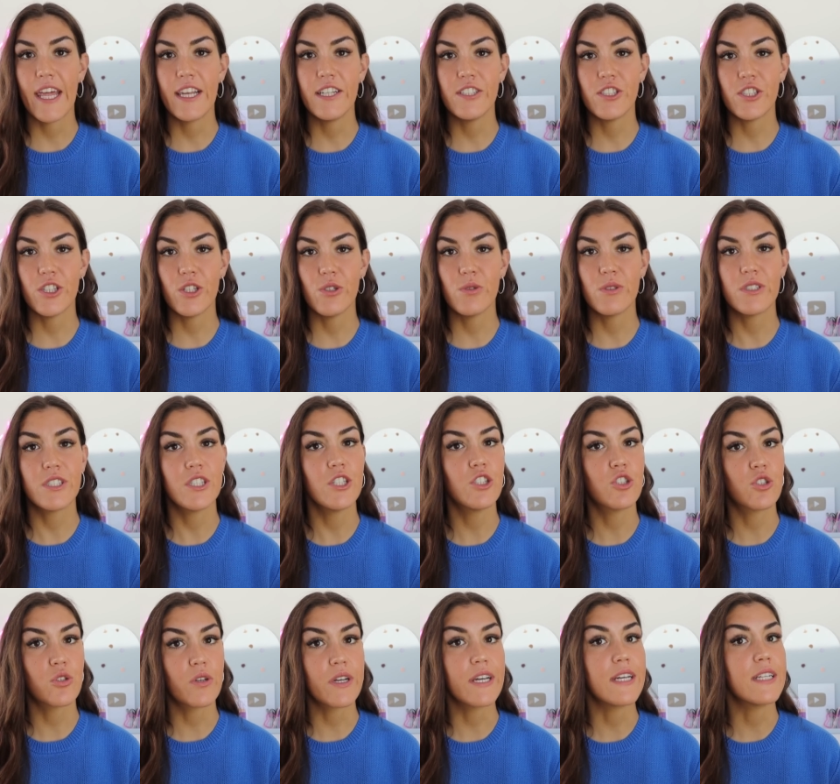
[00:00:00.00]
It is used to
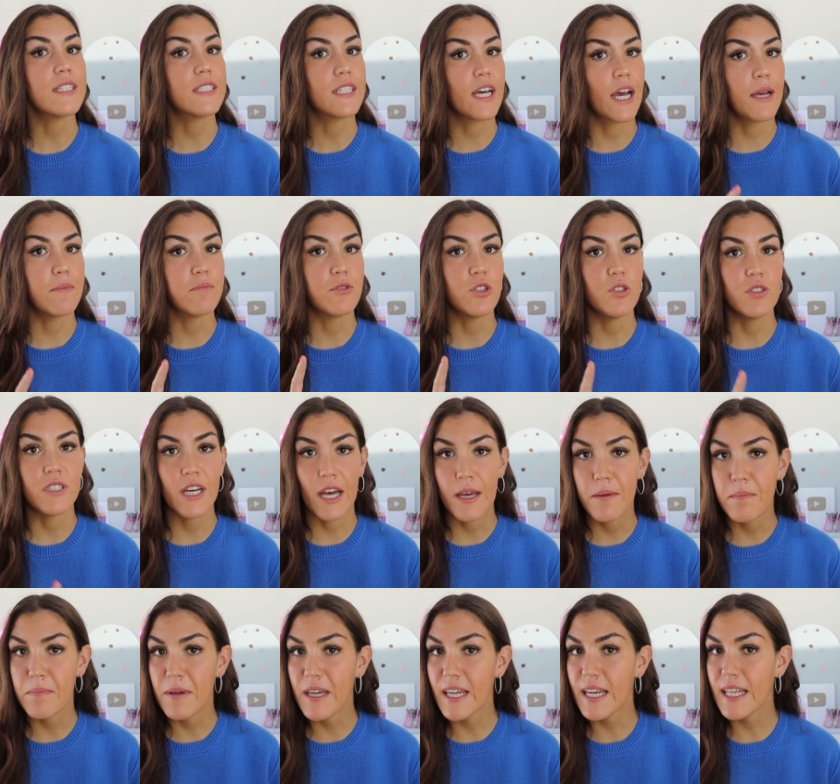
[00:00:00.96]
treat type 2
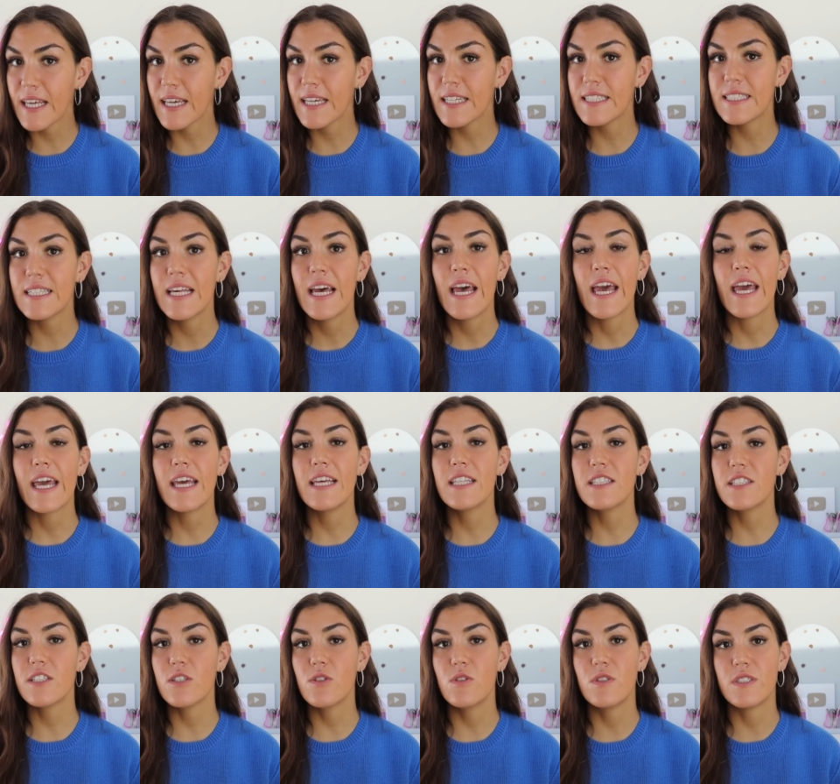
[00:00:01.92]
diabetes,
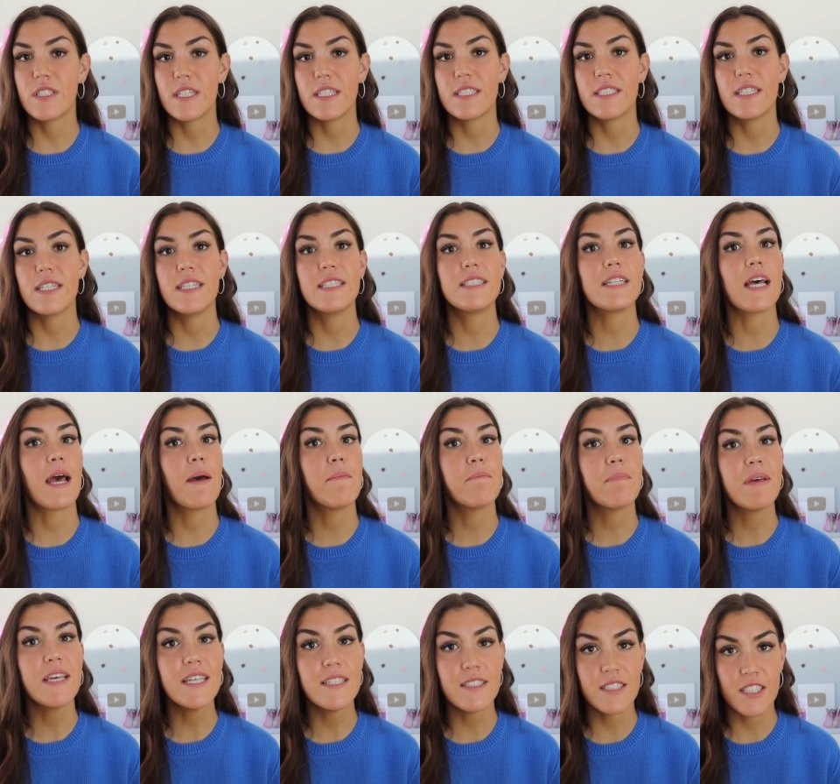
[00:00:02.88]
insulin resistance,
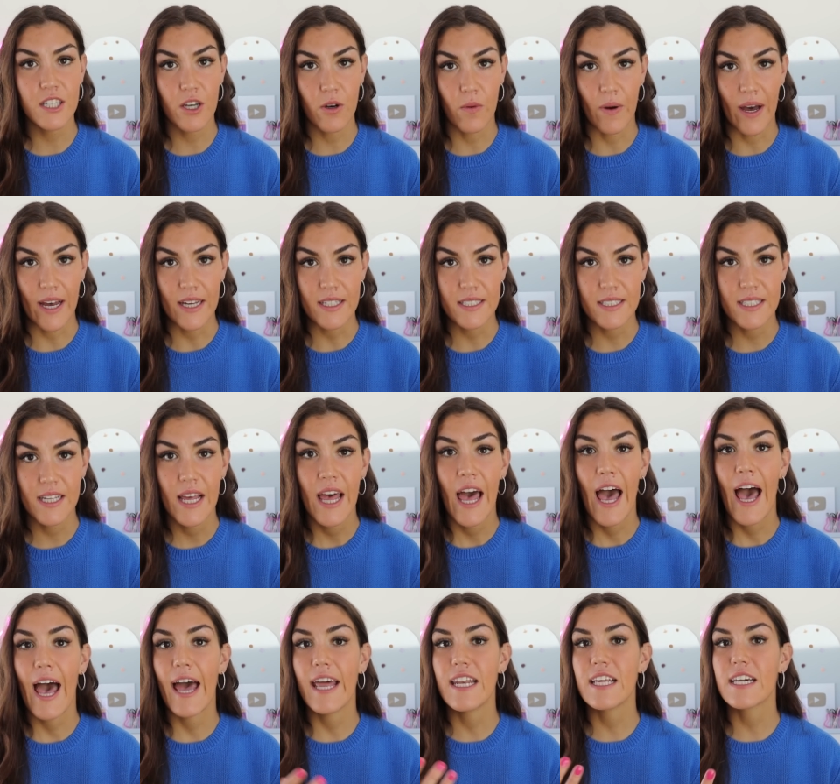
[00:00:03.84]
and PCOS,
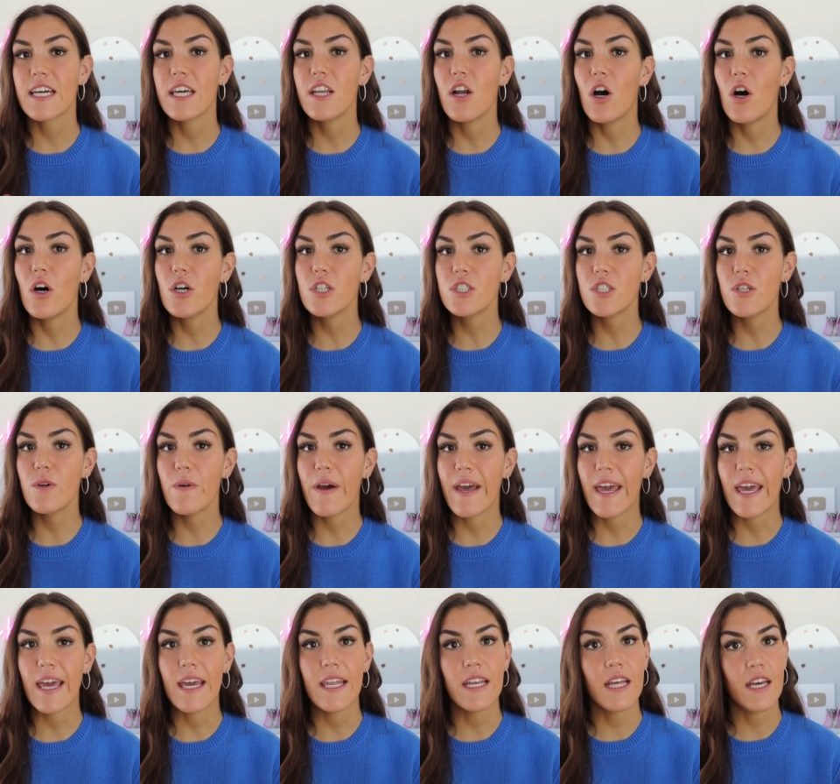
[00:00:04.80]
and it can also
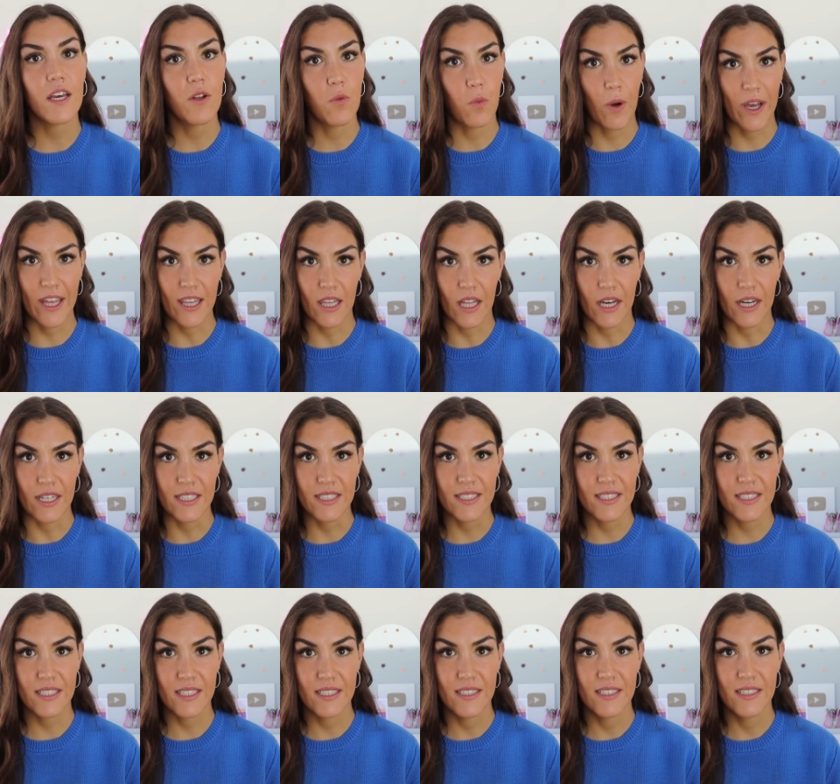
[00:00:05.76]
aid in weight
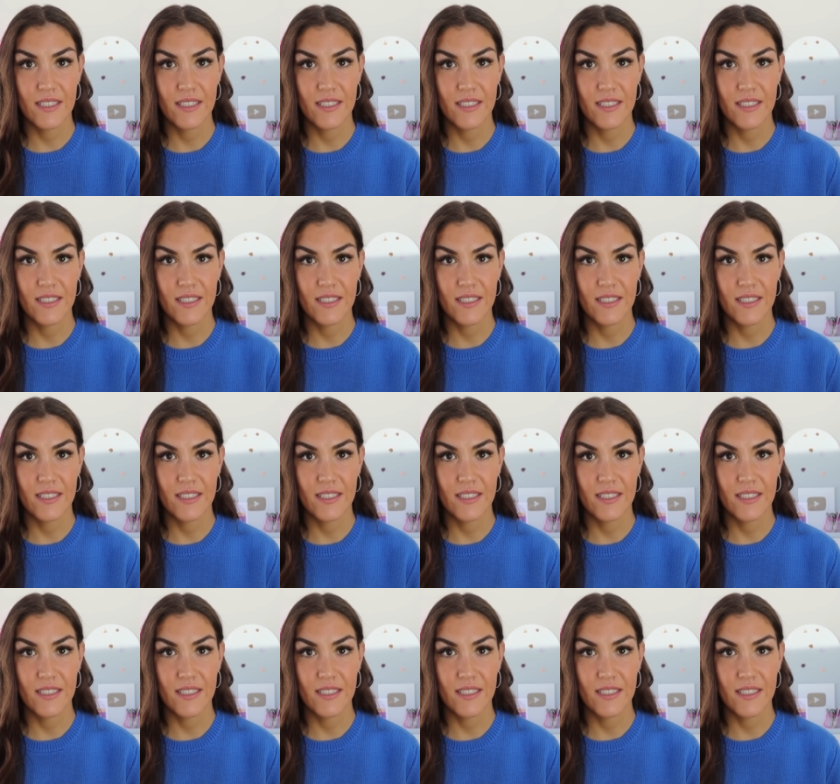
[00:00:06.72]
loss.